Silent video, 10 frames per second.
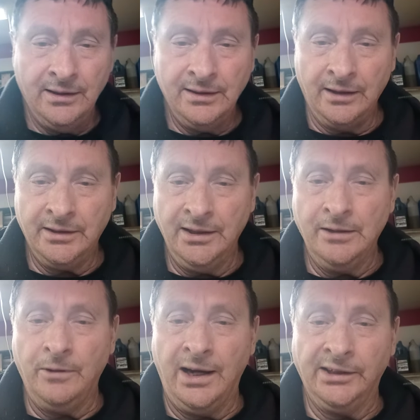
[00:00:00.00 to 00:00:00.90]
And I'll tell
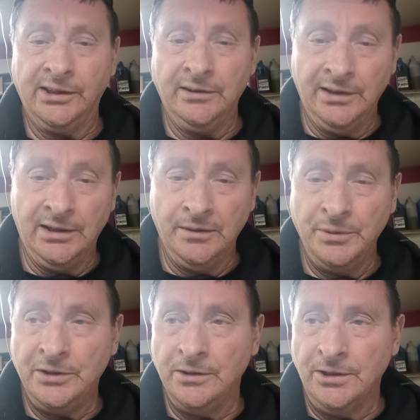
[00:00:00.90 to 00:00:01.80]
you why I said no,
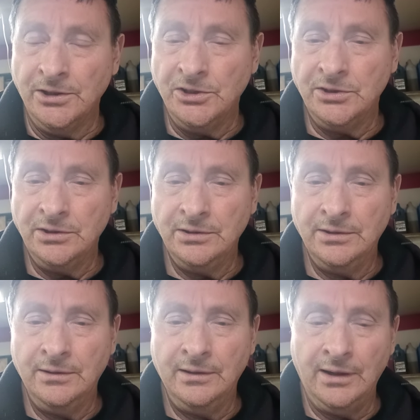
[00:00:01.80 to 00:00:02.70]
because
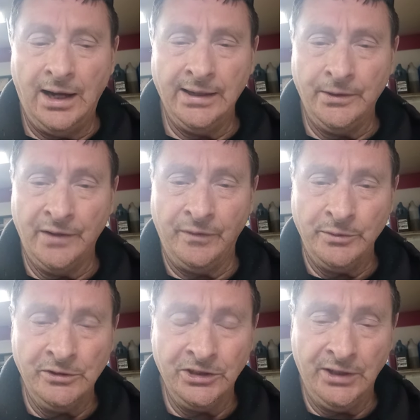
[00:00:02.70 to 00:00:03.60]
I don't know if I'm
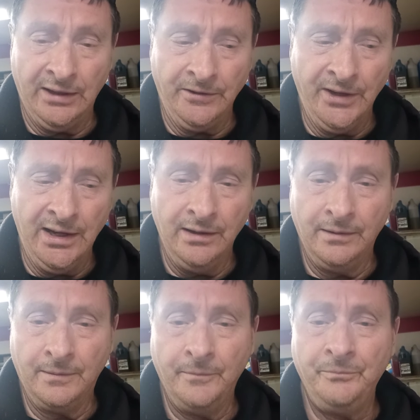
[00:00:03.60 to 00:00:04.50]
using that or not,
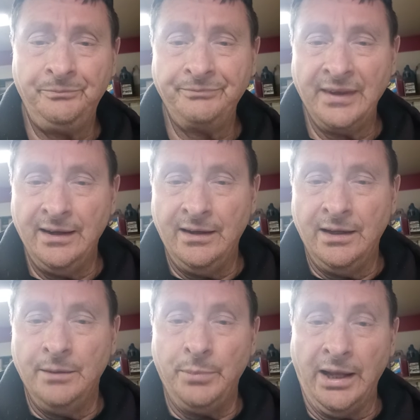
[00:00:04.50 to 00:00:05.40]

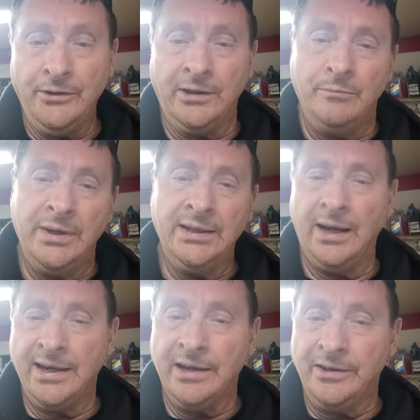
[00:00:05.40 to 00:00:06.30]
but I know the minute
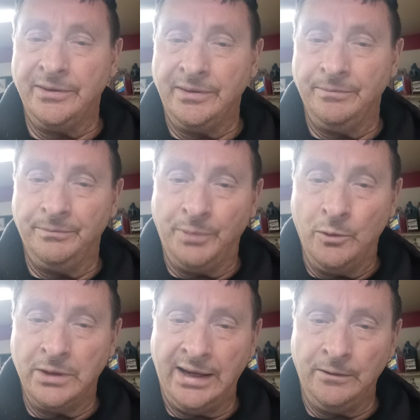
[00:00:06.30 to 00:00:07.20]
I get
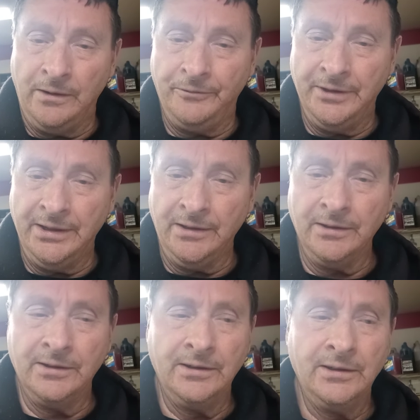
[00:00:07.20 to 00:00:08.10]
pulled that off of there